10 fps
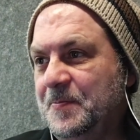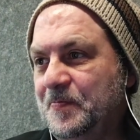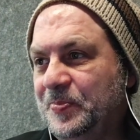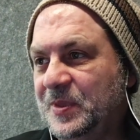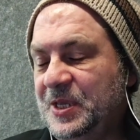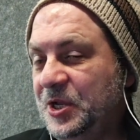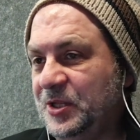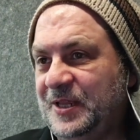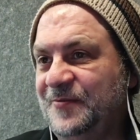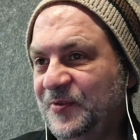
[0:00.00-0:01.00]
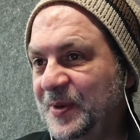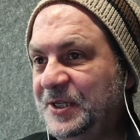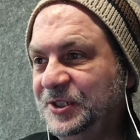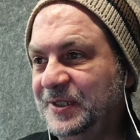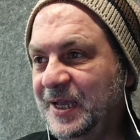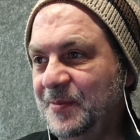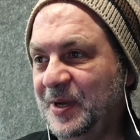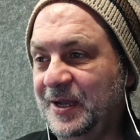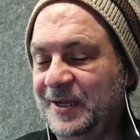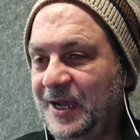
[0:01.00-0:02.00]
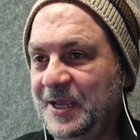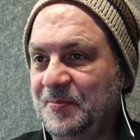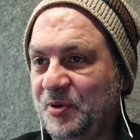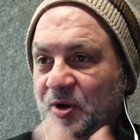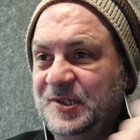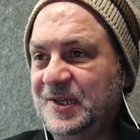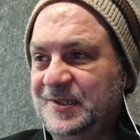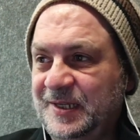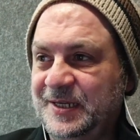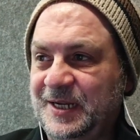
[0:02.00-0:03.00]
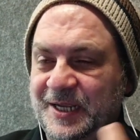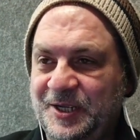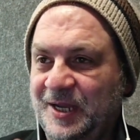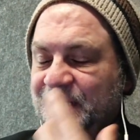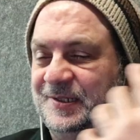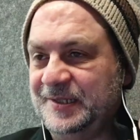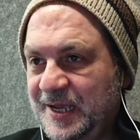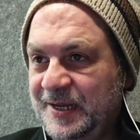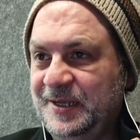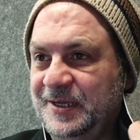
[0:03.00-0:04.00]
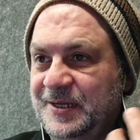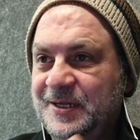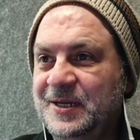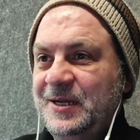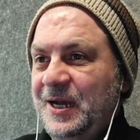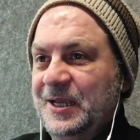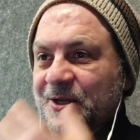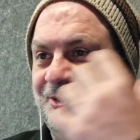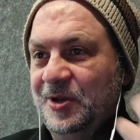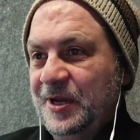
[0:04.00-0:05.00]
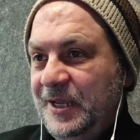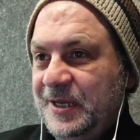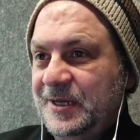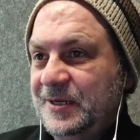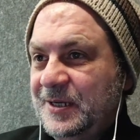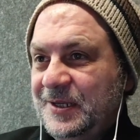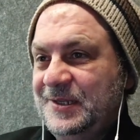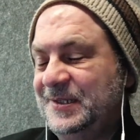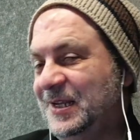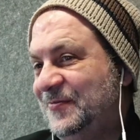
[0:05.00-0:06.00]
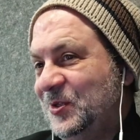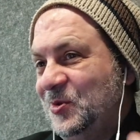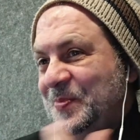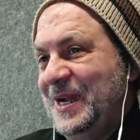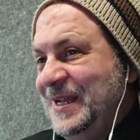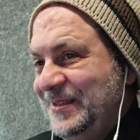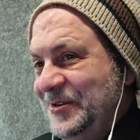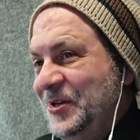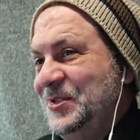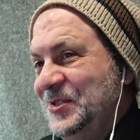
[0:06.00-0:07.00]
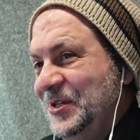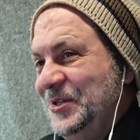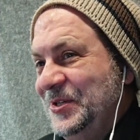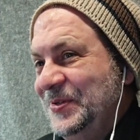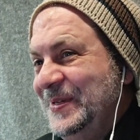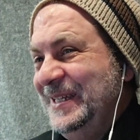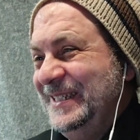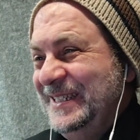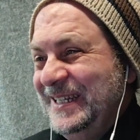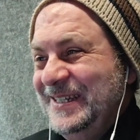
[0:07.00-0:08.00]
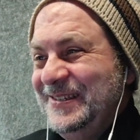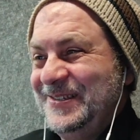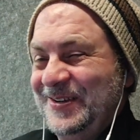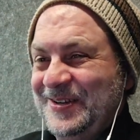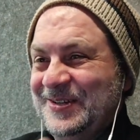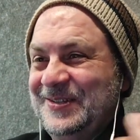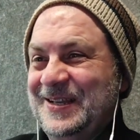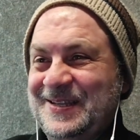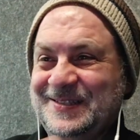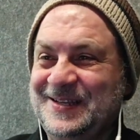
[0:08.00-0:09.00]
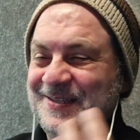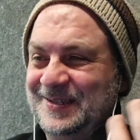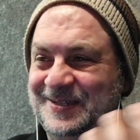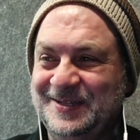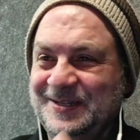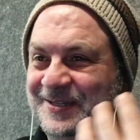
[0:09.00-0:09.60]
you got the information there, but are you processing it? Are you understanding it? Are you learning it? You still have to look back at the notes, don't you? So there's a